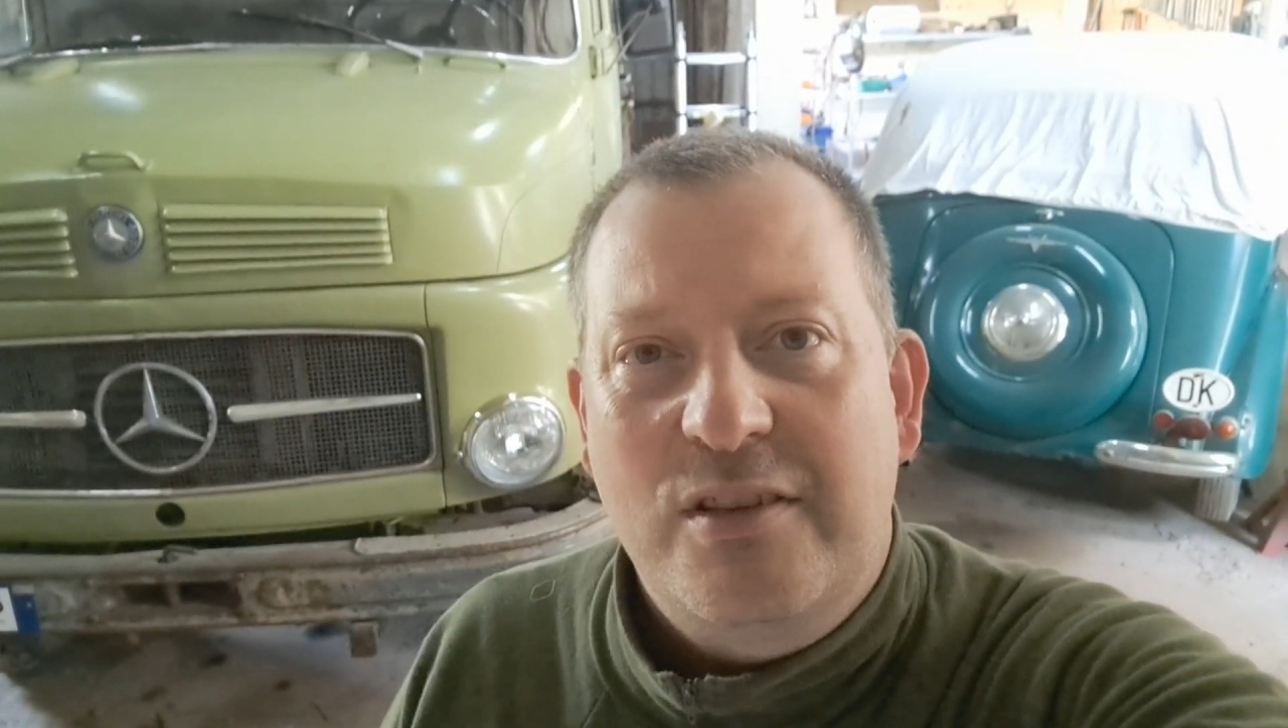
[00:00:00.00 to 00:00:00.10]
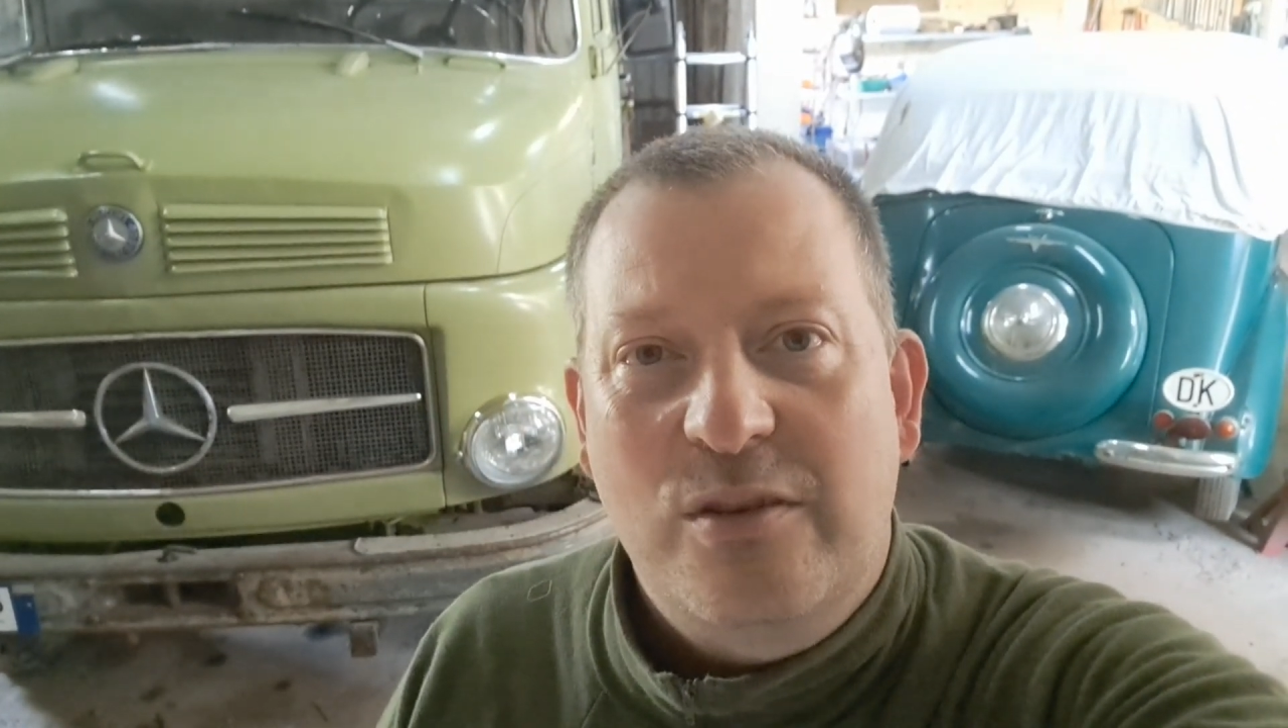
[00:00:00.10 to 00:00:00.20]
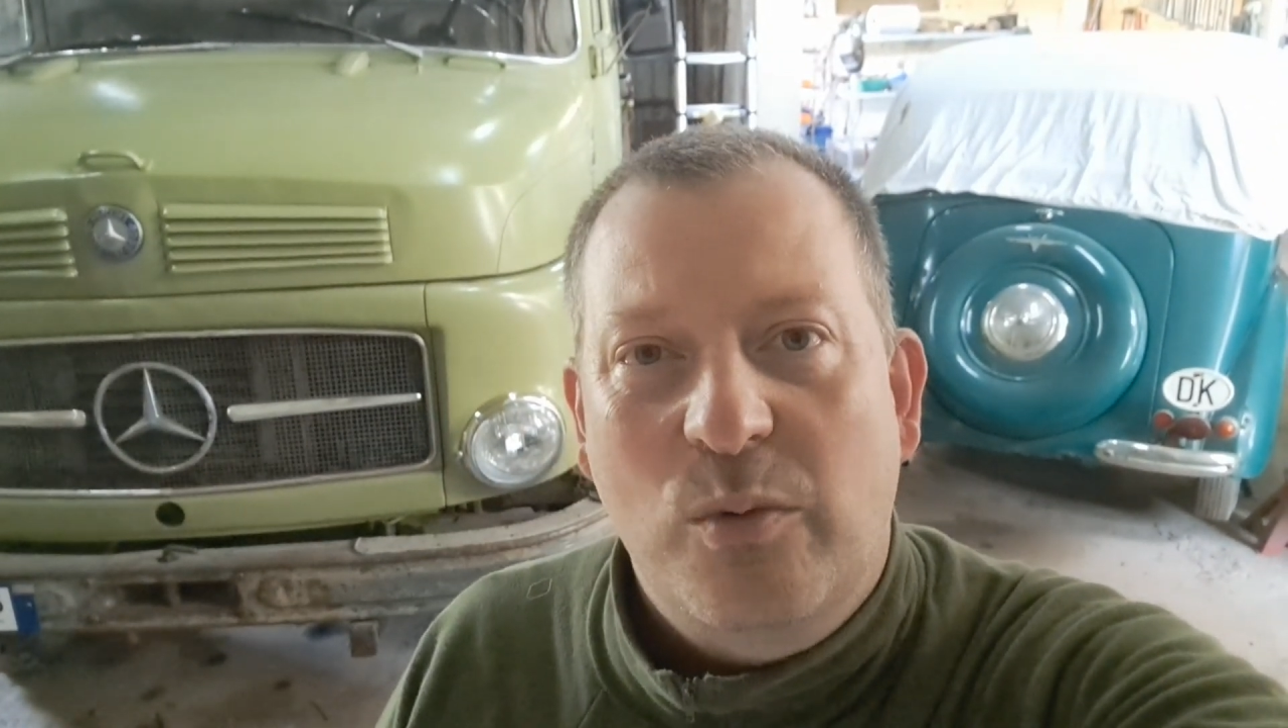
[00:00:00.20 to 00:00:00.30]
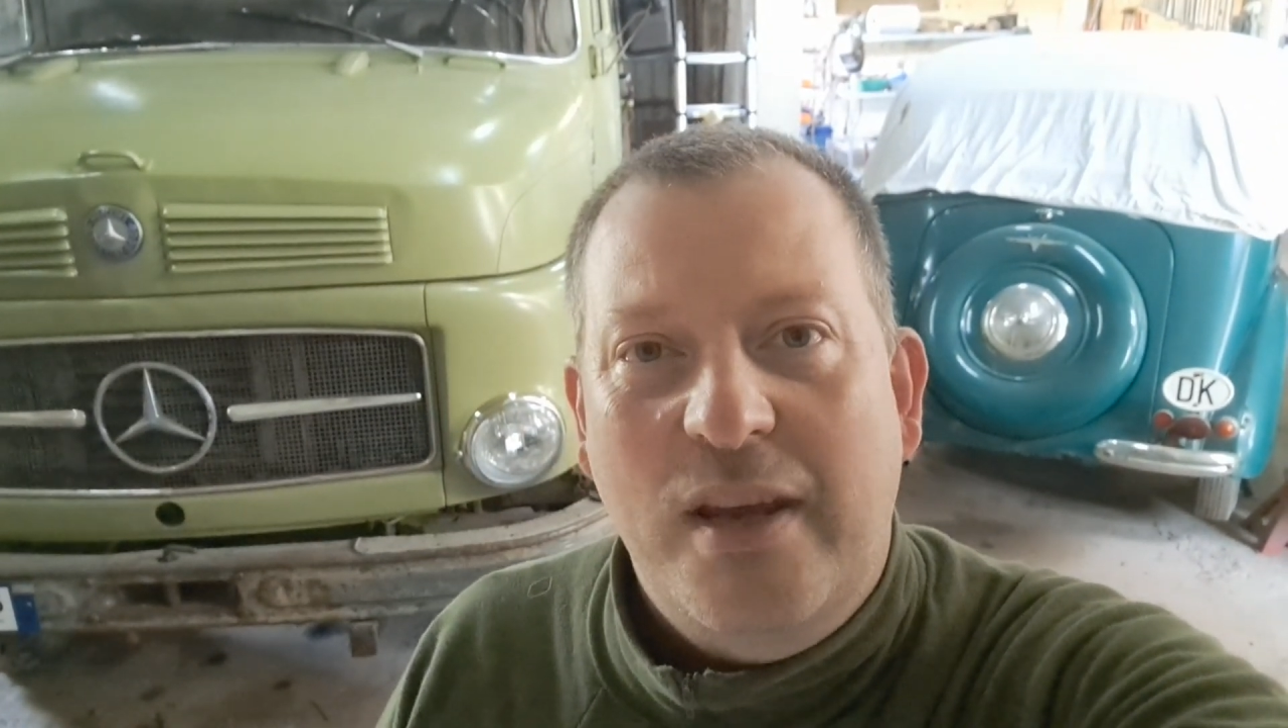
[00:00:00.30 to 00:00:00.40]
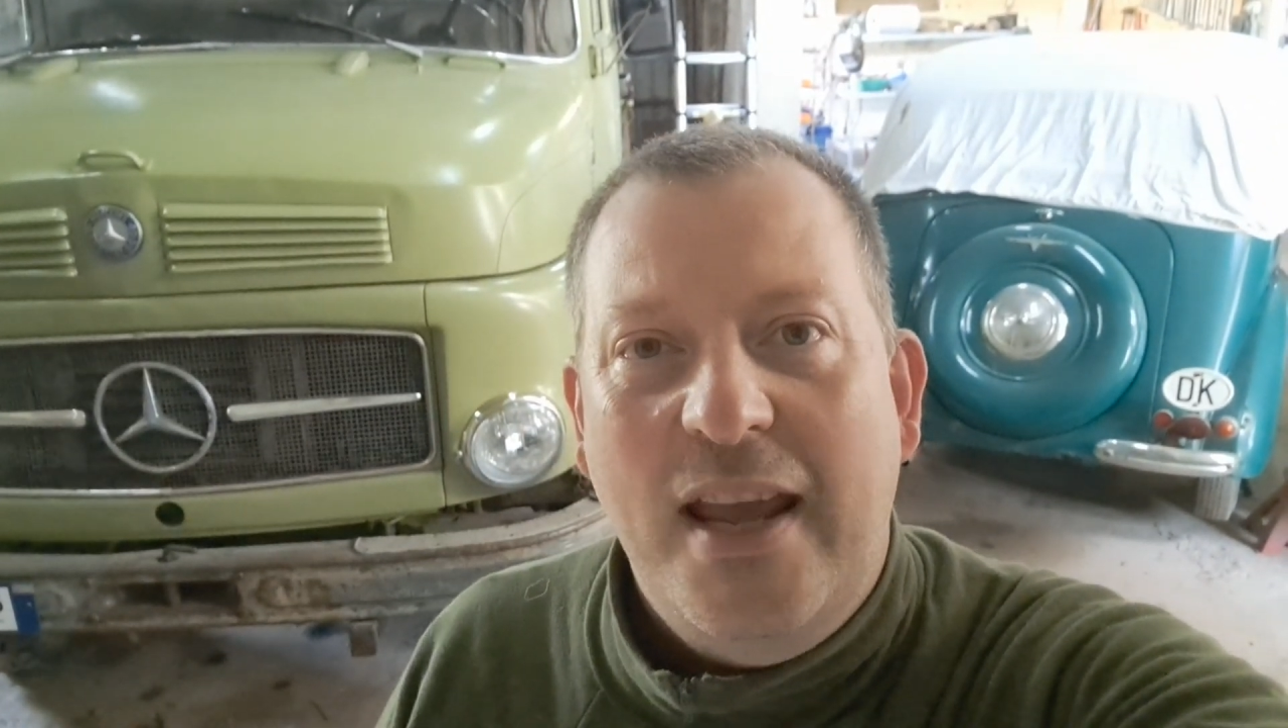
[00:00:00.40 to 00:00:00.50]
is
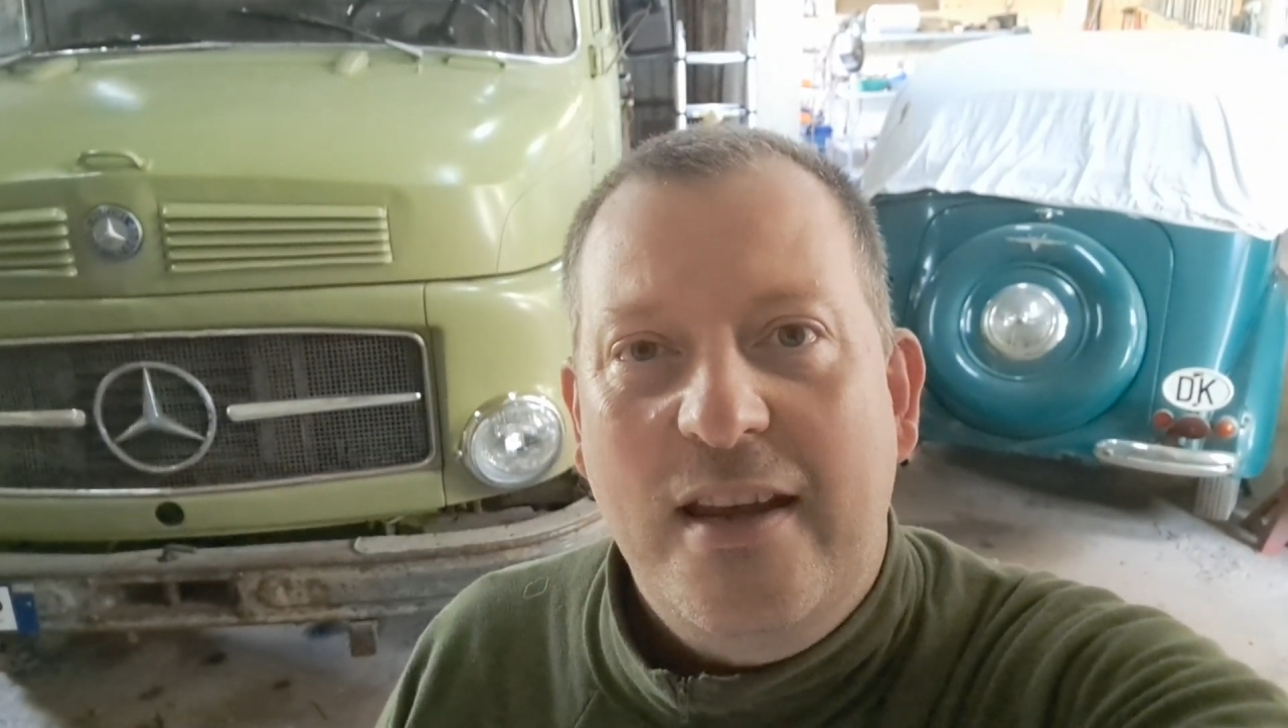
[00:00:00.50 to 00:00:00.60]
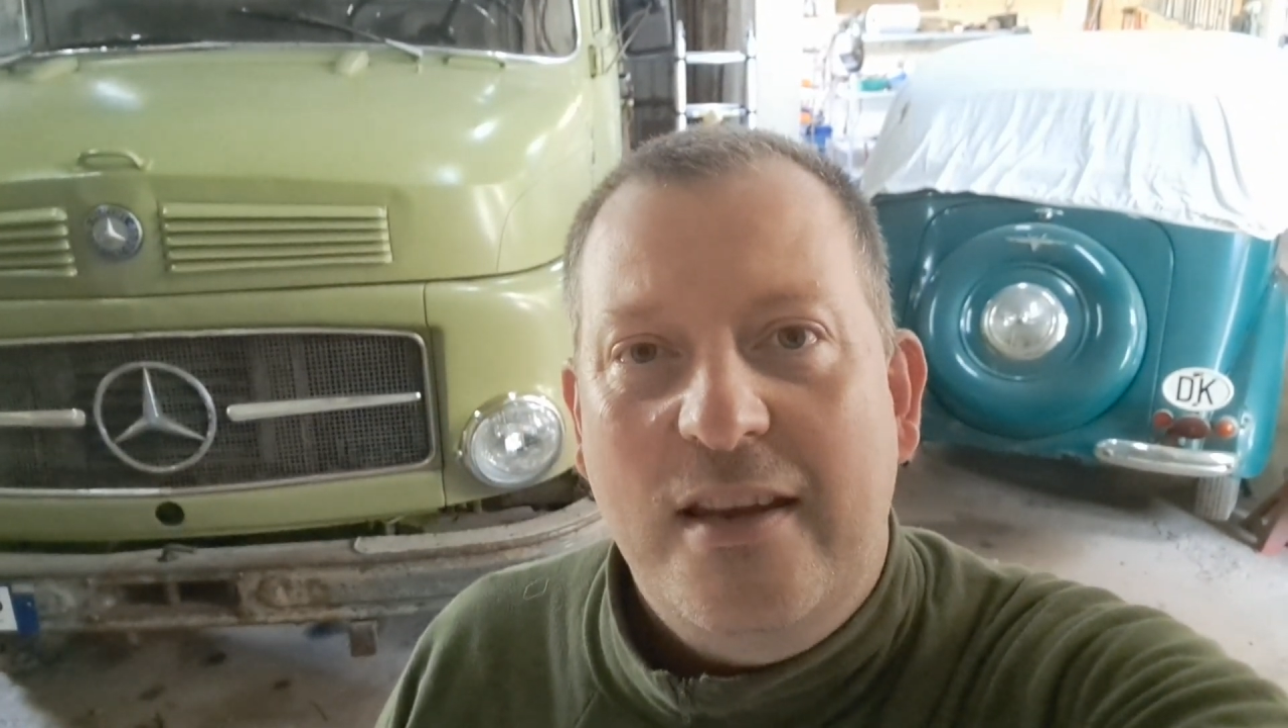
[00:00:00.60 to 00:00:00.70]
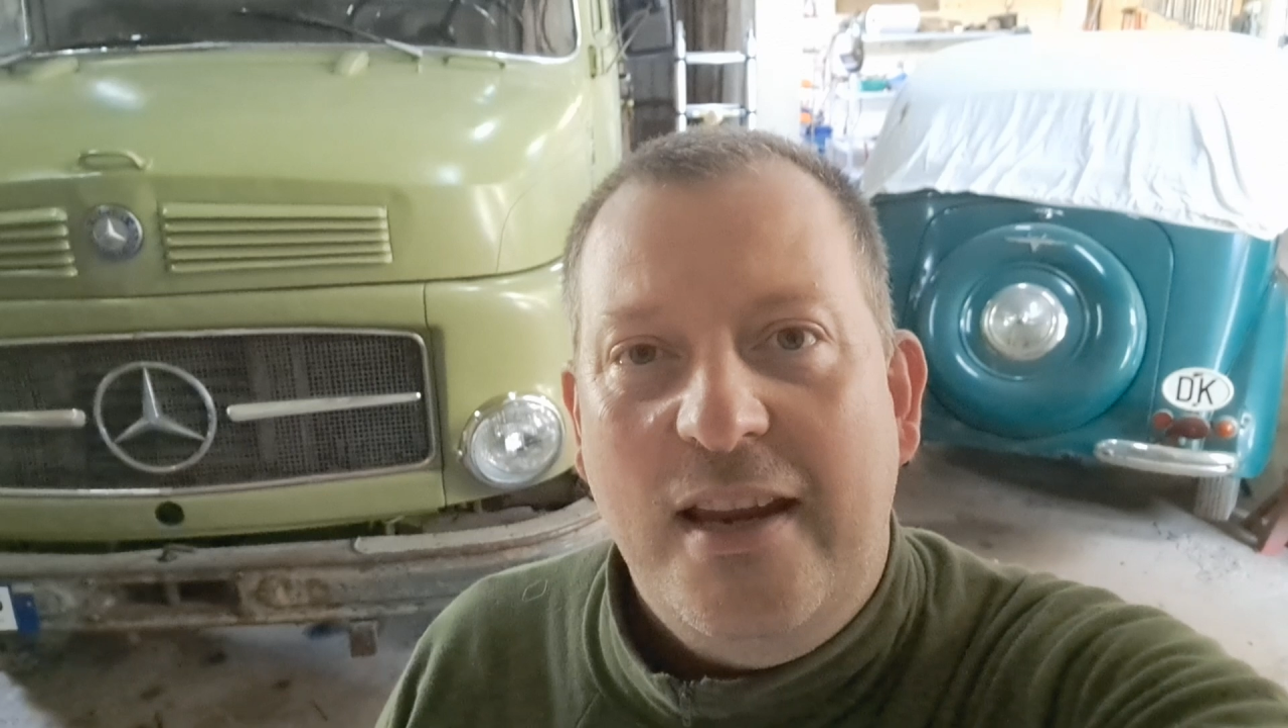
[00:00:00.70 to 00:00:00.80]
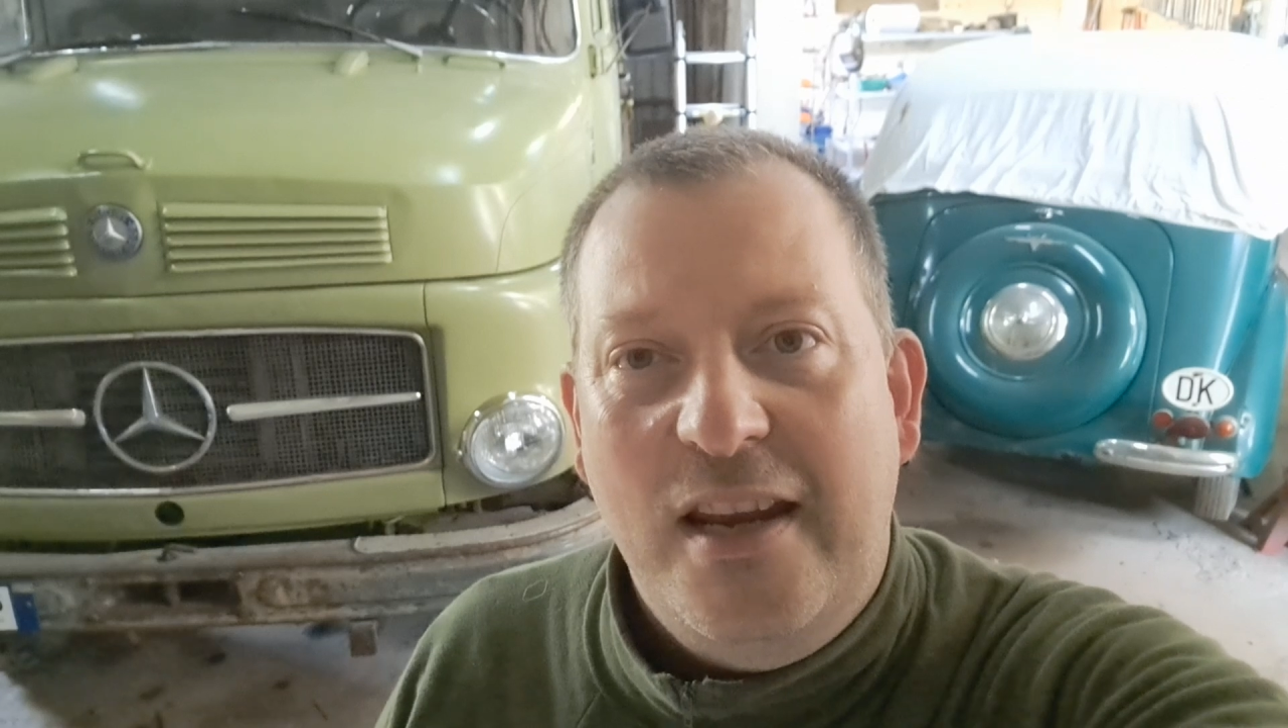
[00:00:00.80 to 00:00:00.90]
located